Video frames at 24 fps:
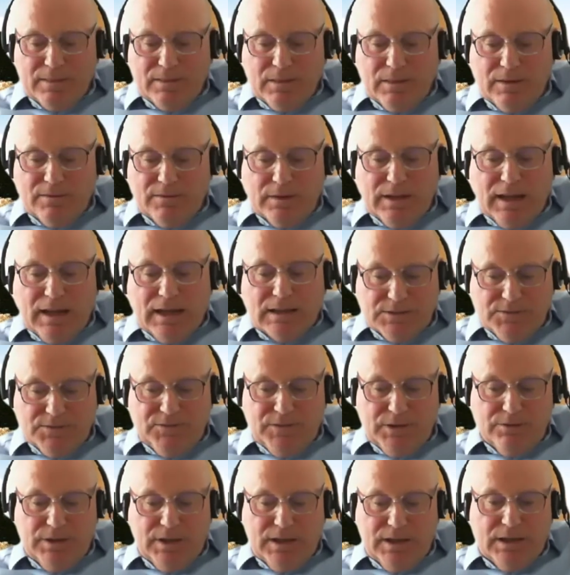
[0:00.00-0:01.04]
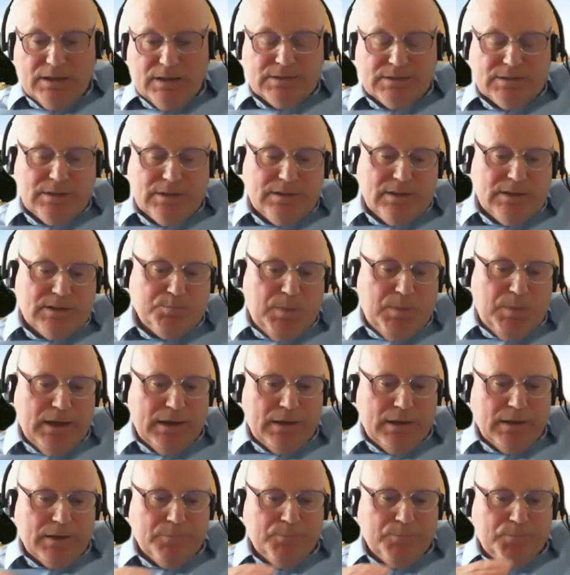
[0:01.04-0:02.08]
the, the last few years at this
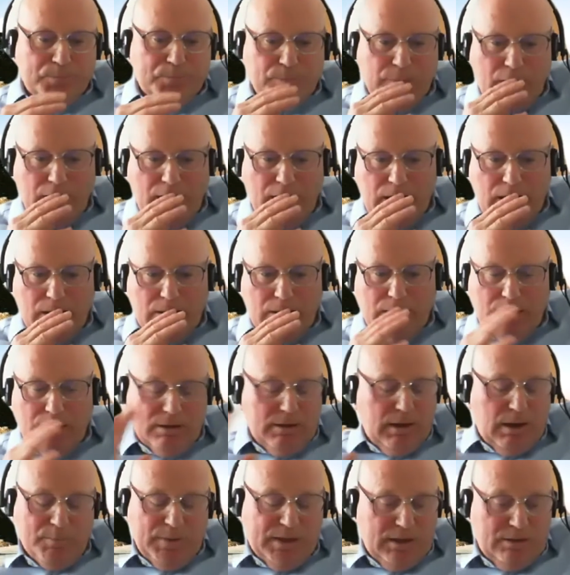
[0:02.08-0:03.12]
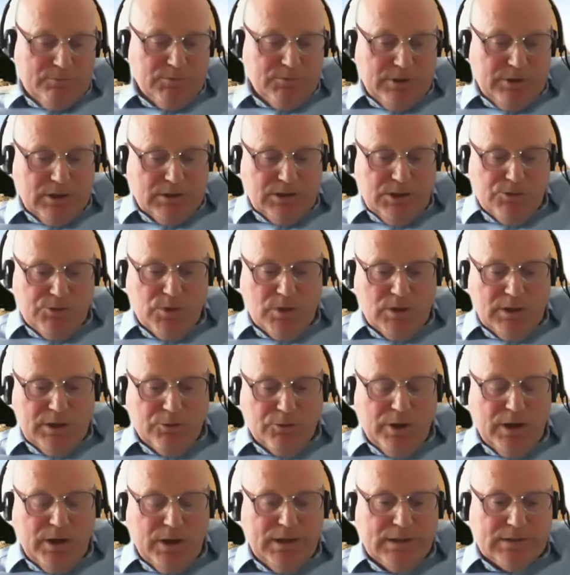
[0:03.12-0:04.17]
bank, uh, I mean, it was actually really
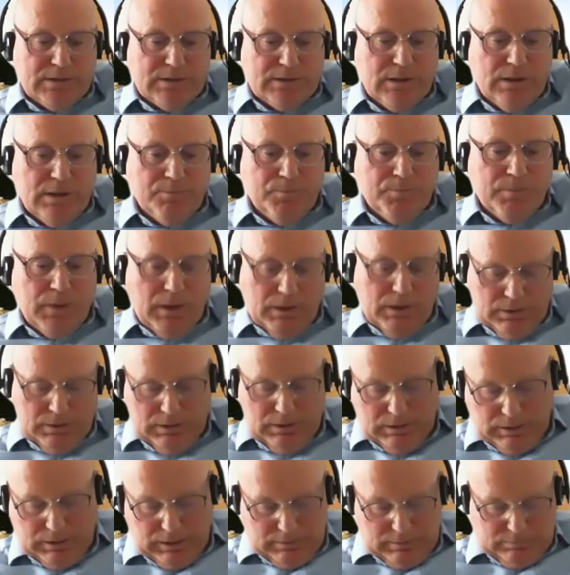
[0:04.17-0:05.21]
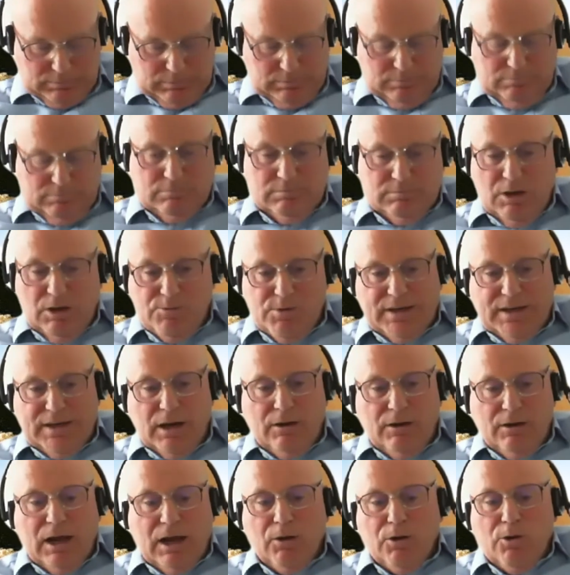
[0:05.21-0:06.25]
great. Um, uh, I don't really
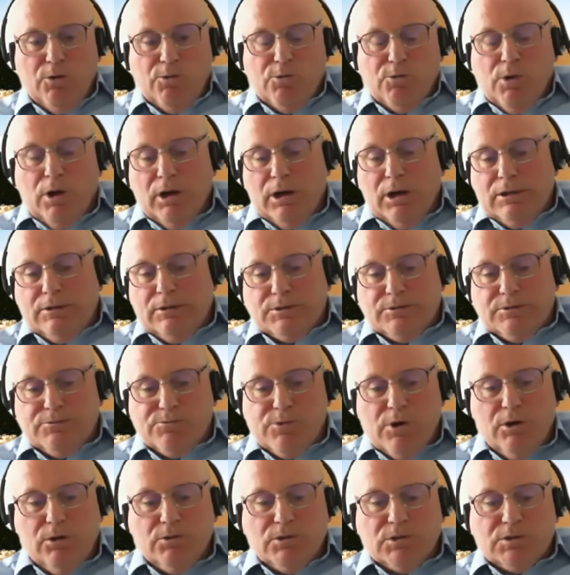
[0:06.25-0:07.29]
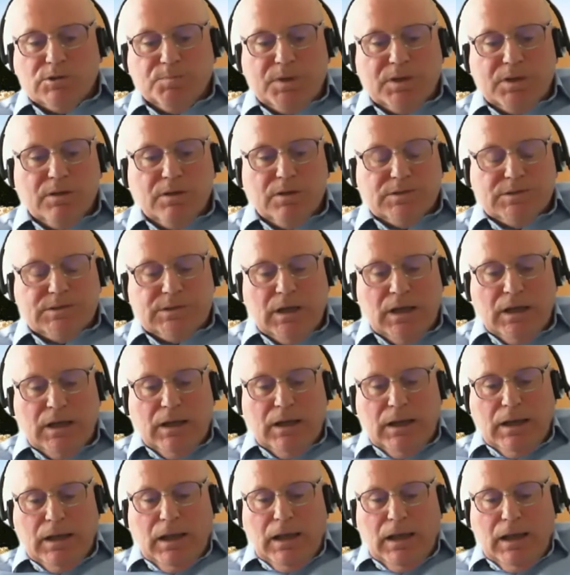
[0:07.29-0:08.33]
know how it rose because
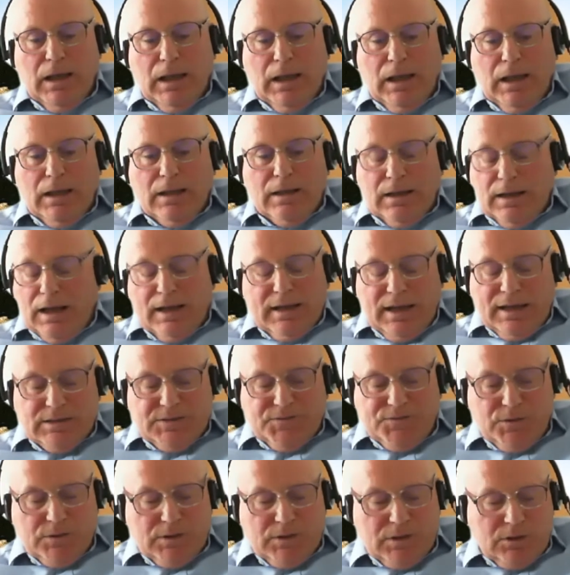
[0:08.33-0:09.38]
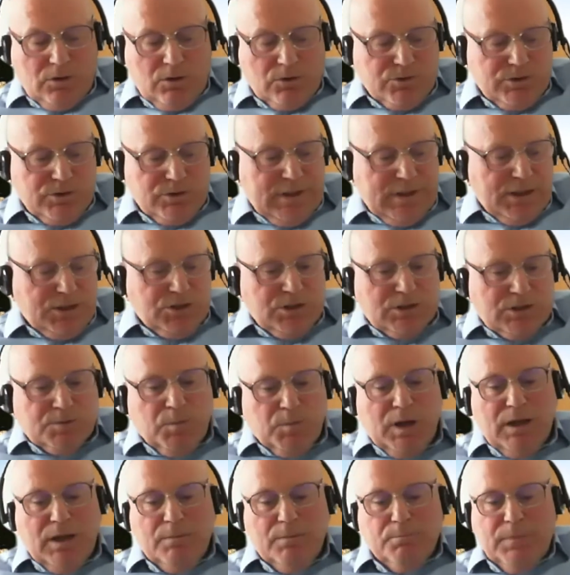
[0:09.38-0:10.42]
uh, again, it's full of contradictions.
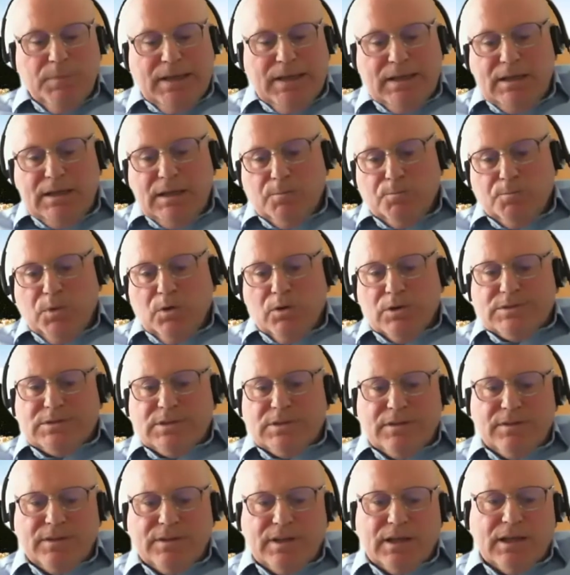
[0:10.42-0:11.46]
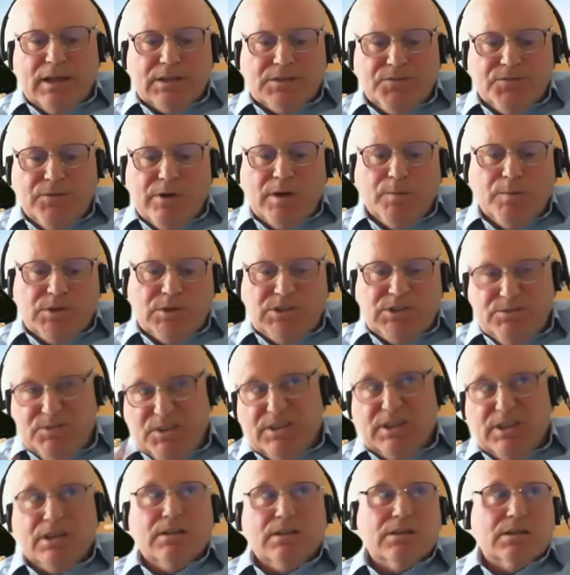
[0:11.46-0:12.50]
My immediate boss, I think, is very much, if you
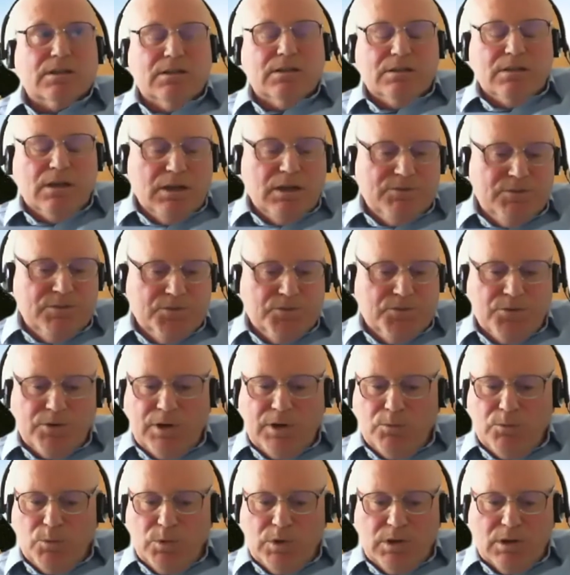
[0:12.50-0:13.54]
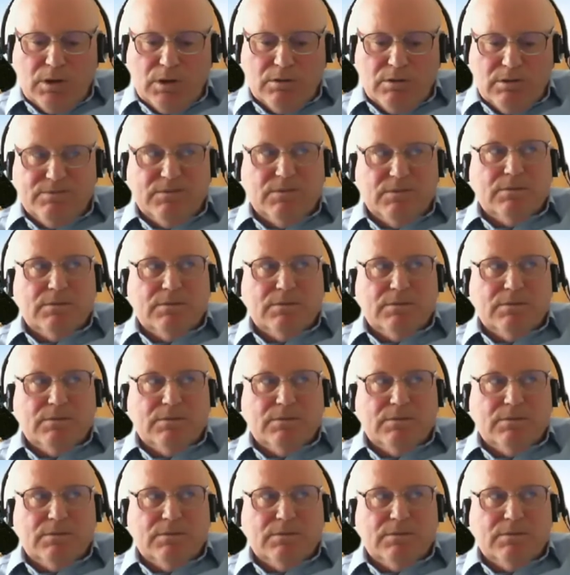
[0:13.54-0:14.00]
think of the conniving framework with